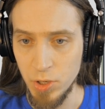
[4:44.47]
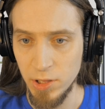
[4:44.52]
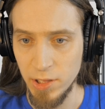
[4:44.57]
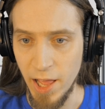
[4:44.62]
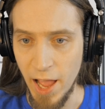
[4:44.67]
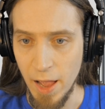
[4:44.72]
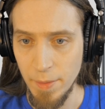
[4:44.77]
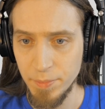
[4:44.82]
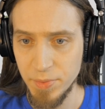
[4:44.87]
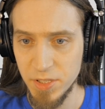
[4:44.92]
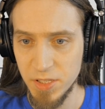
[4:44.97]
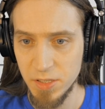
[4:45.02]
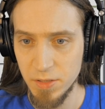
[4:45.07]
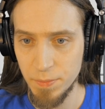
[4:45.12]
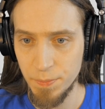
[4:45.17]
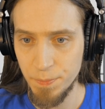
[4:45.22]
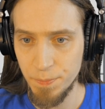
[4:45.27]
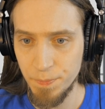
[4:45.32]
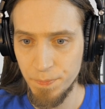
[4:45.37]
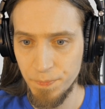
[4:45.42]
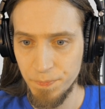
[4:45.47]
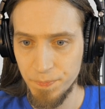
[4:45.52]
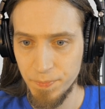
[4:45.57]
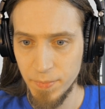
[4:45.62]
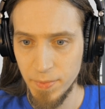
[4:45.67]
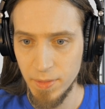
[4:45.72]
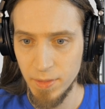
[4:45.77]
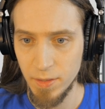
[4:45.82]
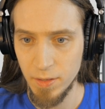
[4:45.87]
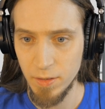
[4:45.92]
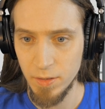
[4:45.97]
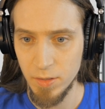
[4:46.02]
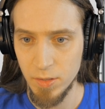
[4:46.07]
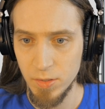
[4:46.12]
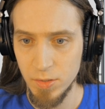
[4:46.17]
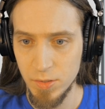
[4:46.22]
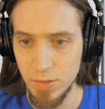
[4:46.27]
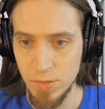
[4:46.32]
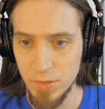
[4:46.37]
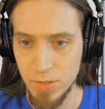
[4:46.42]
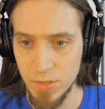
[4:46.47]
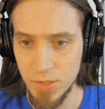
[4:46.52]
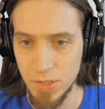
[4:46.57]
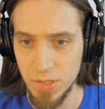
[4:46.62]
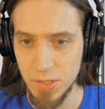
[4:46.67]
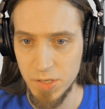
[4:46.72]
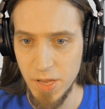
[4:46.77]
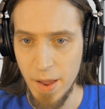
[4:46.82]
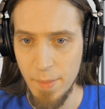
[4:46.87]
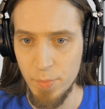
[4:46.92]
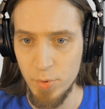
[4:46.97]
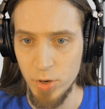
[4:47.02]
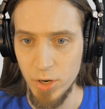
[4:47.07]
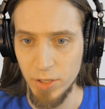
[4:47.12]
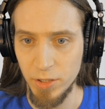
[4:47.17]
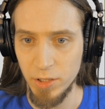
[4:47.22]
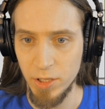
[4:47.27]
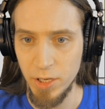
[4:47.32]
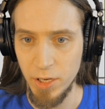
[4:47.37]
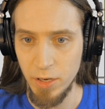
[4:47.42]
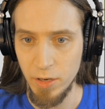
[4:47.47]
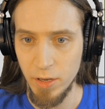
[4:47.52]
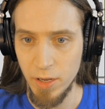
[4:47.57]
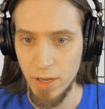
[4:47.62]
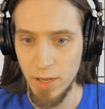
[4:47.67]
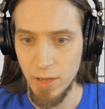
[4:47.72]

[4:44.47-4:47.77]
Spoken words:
claps separately.